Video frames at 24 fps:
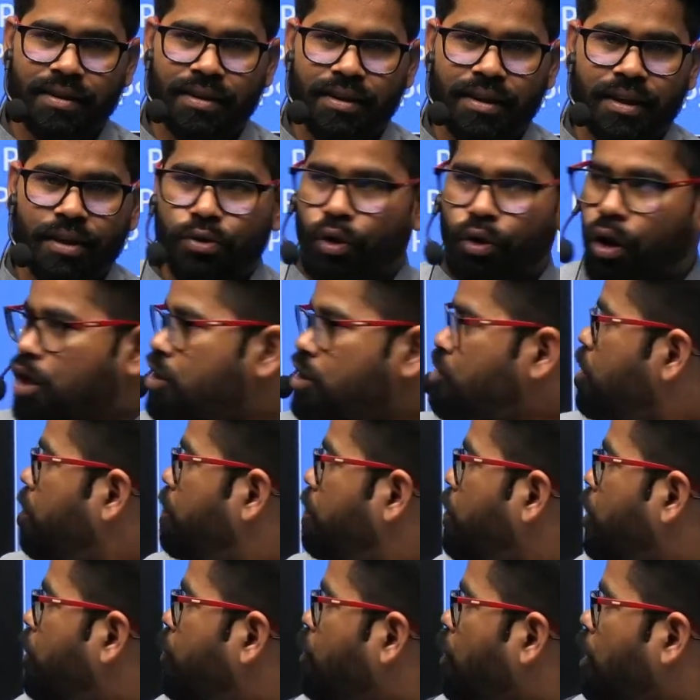Cost of
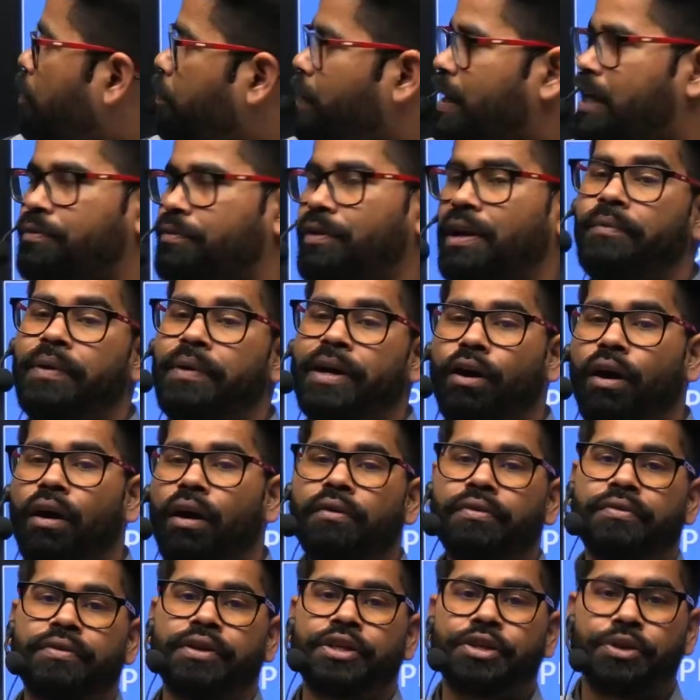procurement will be
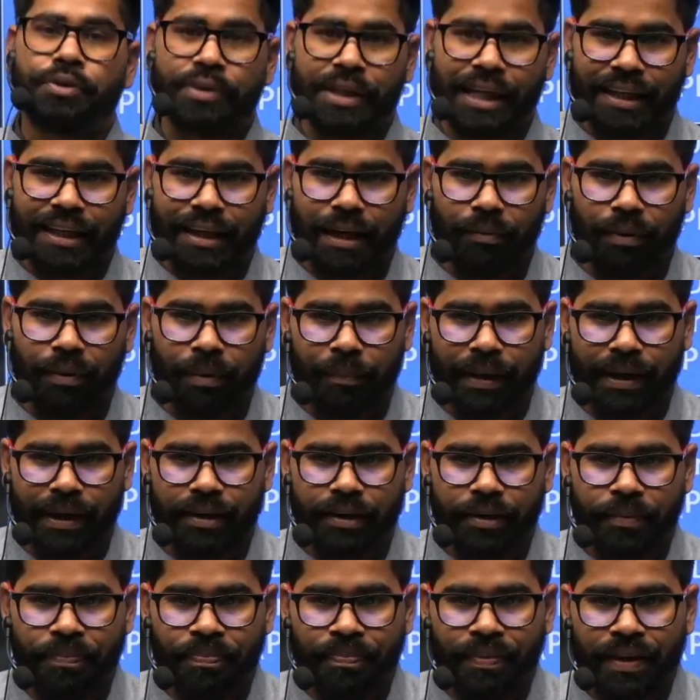of union government.
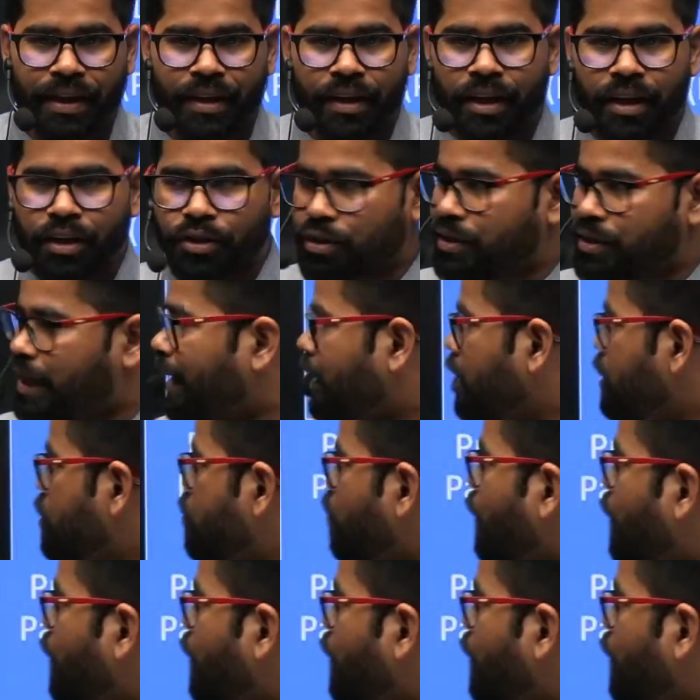So that is one